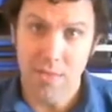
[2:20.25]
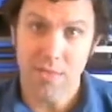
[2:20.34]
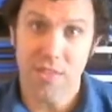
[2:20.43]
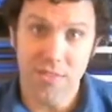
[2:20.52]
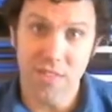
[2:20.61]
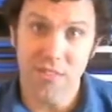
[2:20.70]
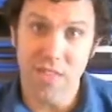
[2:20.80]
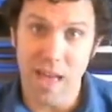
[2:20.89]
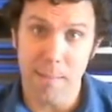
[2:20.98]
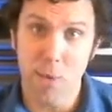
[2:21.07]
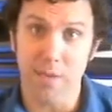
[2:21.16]
This is
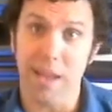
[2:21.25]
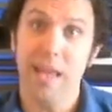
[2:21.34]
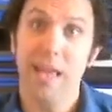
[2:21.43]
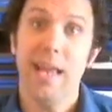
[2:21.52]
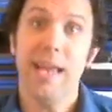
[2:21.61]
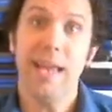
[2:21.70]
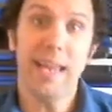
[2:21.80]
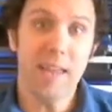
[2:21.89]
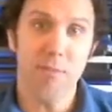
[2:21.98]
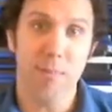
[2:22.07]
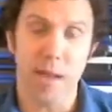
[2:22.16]
that movie.
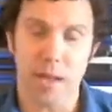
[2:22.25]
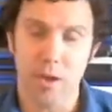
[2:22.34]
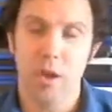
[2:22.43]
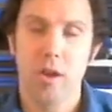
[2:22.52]
He spent